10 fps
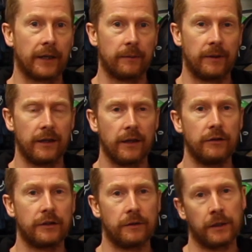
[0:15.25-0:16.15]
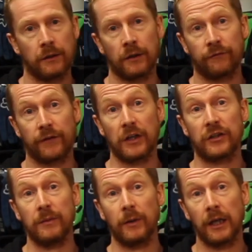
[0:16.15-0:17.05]
There can be loads of that look very
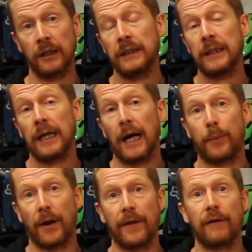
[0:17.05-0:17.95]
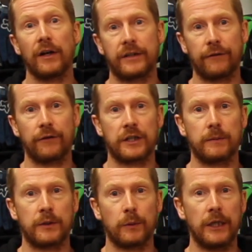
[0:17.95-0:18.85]
similar, but there are differences
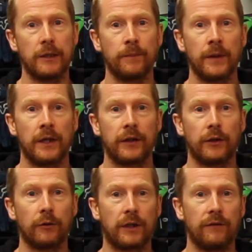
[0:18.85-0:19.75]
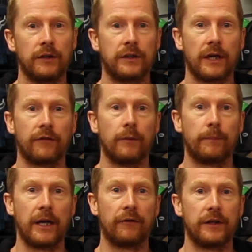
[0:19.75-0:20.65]
between them that will give you definite
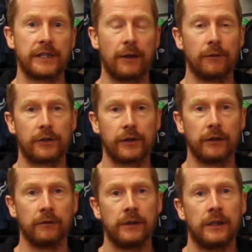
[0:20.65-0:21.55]
benefits out on the trail.